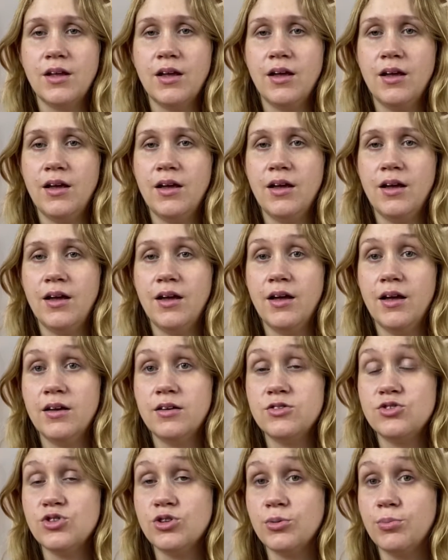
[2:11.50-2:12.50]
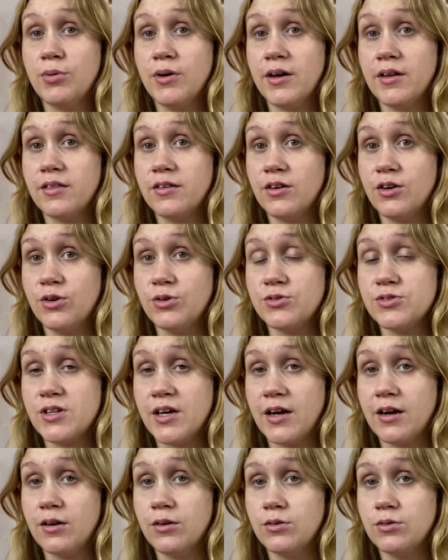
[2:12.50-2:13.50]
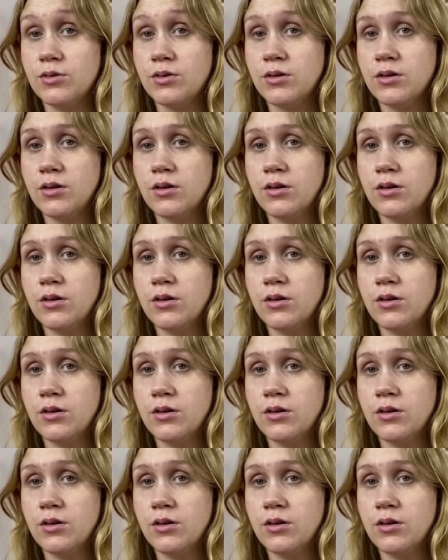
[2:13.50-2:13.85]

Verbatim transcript: and your breath goes out.